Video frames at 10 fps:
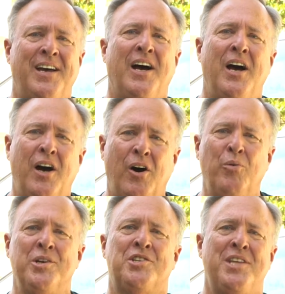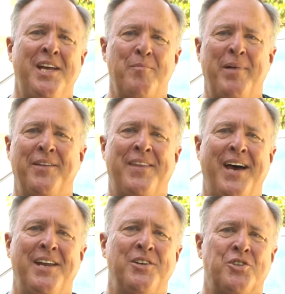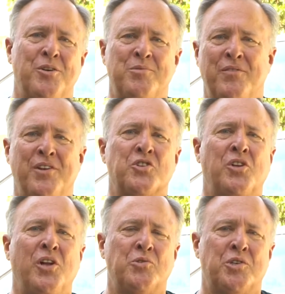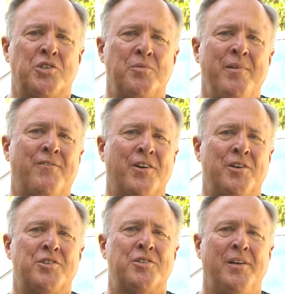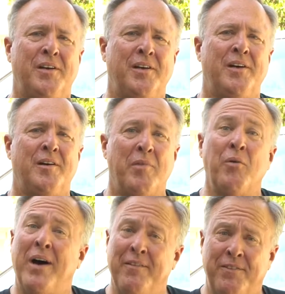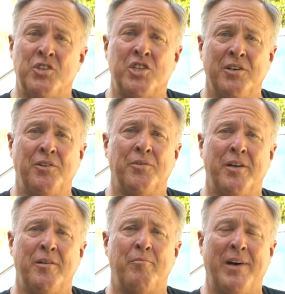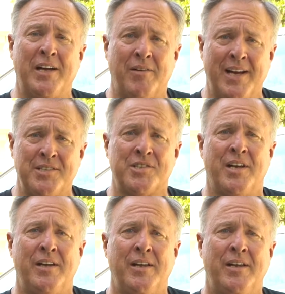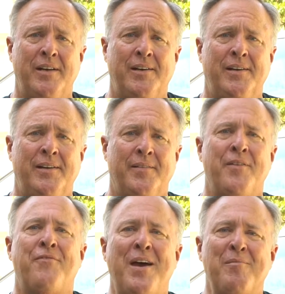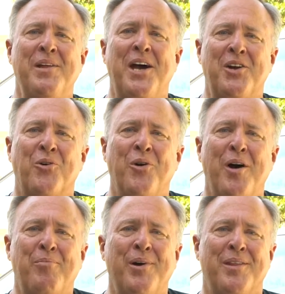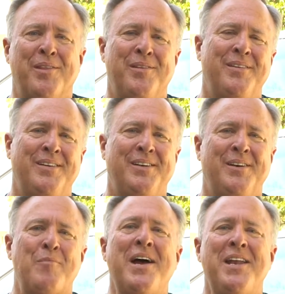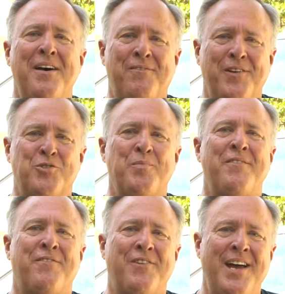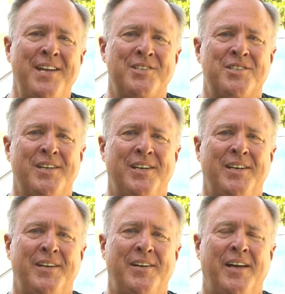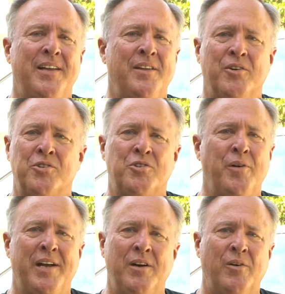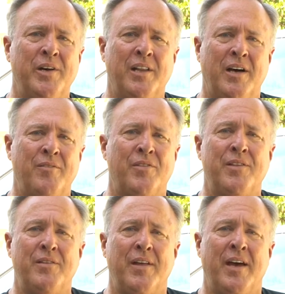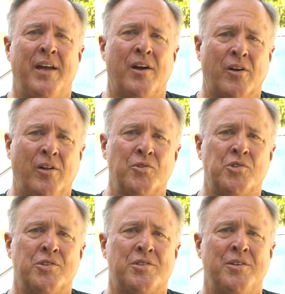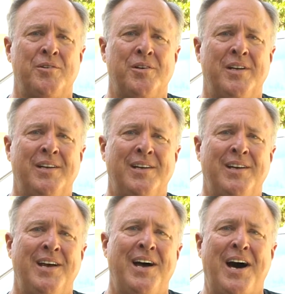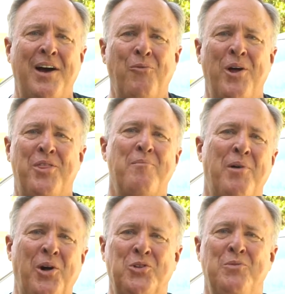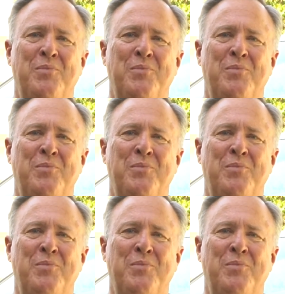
I always think about that in terms of those closest to me first, my wife and children, my grandson, the family I grew up with, my nephews, my friends, and those who I know and love and are closest to. I want them all to